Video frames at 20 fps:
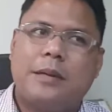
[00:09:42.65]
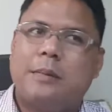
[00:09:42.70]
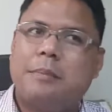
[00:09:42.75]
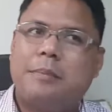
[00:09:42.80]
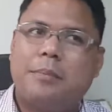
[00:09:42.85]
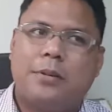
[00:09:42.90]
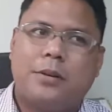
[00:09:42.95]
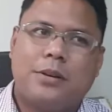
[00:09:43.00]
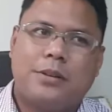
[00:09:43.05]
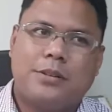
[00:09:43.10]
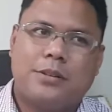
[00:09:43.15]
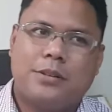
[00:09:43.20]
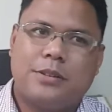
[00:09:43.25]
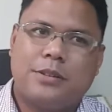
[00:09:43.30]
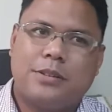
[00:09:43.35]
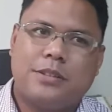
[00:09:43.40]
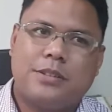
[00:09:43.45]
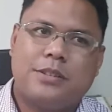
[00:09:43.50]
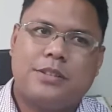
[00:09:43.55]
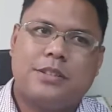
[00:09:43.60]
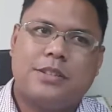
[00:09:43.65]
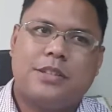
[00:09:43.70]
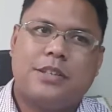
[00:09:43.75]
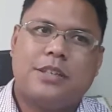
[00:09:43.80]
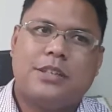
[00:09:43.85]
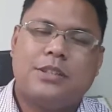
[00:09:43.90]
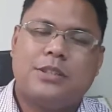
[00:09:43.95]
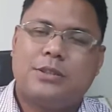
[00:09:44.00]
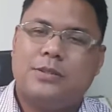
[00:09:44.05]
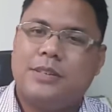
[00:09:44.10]
importers
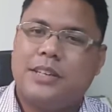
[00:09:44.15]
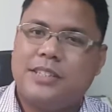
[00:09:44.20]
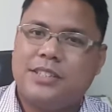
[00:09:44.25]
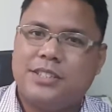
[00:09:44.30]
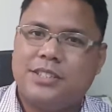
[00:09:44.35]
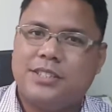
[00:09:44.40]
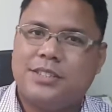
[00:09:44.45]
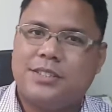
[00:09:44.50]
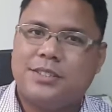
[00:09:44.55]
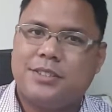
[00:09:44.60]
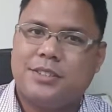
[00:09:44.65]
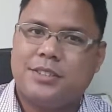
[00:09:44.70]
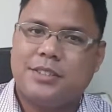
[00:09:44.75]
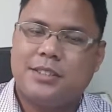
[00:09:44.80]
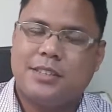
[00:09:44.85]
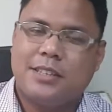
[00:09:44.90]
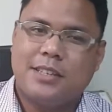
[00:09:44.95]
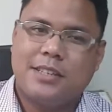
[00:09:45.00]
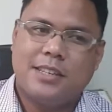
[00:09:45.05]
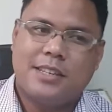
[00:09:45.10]
to register,